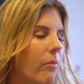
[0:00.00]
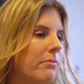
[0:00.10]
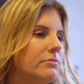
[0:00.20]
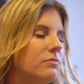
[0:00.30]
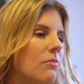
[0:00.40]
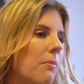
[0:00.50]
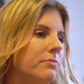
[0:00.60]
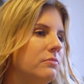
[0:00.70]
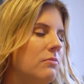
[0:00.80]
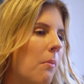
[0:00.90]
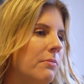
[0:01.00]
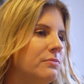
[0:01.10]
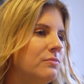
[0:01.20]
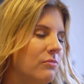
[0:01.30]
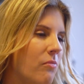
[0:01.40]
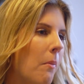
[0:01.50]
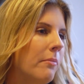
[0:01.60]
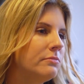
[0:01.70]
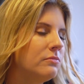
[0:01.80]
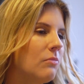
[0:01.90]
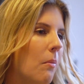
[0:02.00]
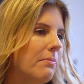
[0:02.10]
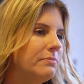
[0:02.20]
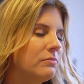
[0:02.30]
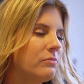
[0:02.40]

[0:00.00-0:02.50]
we are eating in